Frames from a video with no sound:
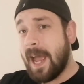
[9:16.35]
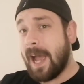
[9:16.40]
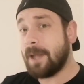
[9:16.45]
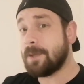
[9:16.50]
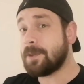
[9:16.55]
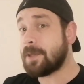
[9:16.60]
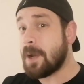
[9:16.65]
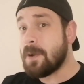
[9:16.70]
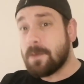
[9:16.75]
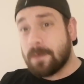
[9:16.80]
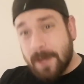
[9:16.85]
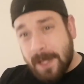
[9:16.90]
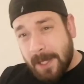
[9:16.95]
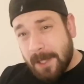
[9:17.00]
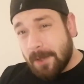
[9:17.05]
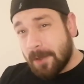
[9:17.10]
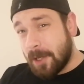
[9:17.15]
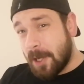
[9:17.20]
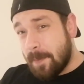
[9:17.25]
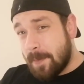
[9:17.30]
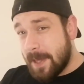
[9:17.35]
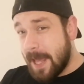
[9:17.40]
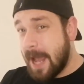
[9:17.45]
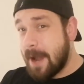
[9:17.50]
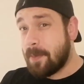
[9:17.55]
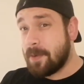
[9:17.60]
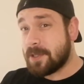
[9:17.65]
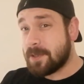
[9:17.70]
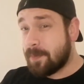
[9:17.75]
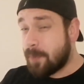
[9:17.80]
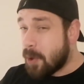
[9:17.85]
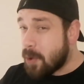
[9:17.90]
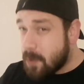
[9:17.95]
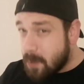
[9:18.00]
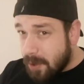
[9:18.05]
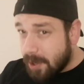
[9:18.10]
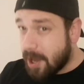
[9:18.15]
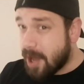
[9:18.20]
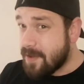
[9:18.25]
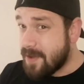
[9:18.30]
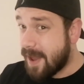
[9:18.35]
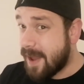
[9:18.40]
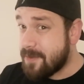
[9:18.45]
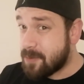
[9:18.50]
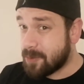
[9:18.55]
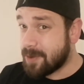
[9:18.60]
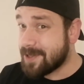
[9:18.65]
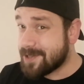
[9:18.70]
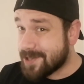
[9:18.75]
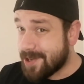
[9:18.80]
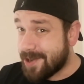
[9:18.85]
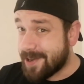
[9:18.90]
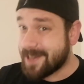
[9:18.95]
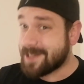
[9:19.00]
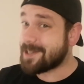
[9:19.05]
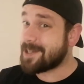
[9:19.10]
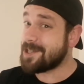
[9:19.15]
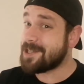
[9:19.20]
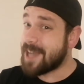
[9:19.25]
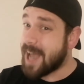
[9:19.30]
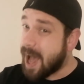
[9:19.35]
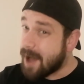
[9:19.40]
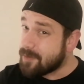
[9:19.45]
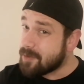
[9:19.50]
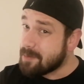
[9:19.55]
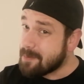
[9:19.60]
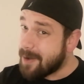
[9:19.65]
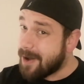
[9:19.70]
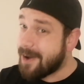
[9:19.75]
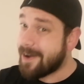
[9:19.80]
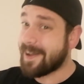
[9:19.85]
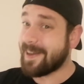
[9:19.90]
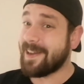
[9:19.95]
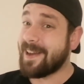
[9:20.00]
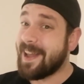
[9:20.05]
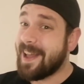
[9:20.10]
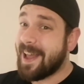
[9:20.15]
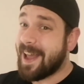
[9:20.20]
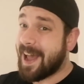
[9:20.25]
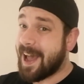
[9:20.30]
And don't think you're going to be able to pull wool over everyone's eyes because you haven't mine.